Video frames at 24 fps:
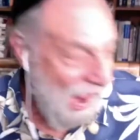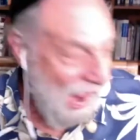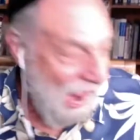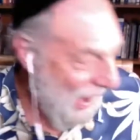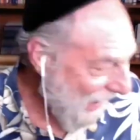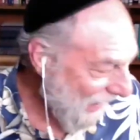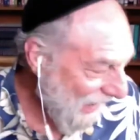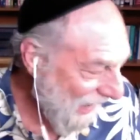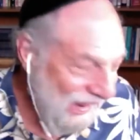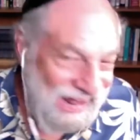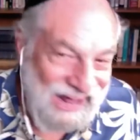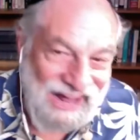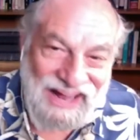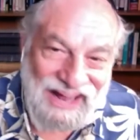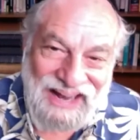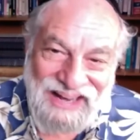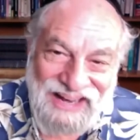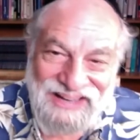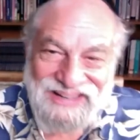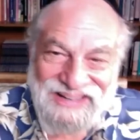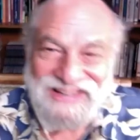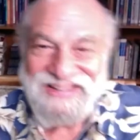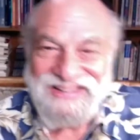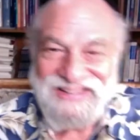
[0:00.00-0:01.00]
You're a
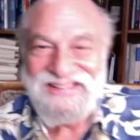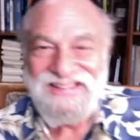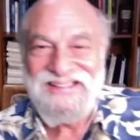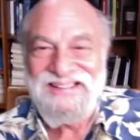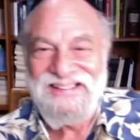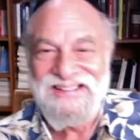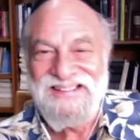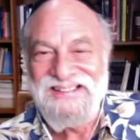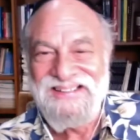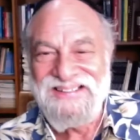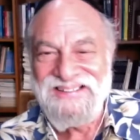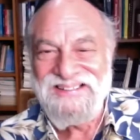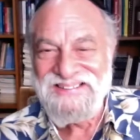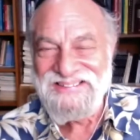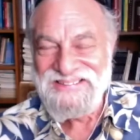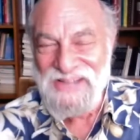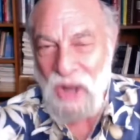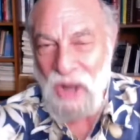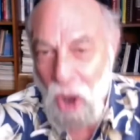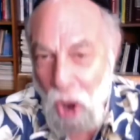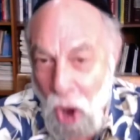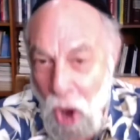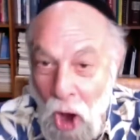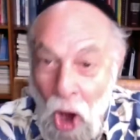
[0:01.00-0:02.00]
tech monster
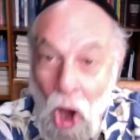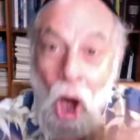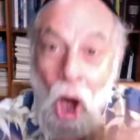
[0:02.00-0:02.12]
or a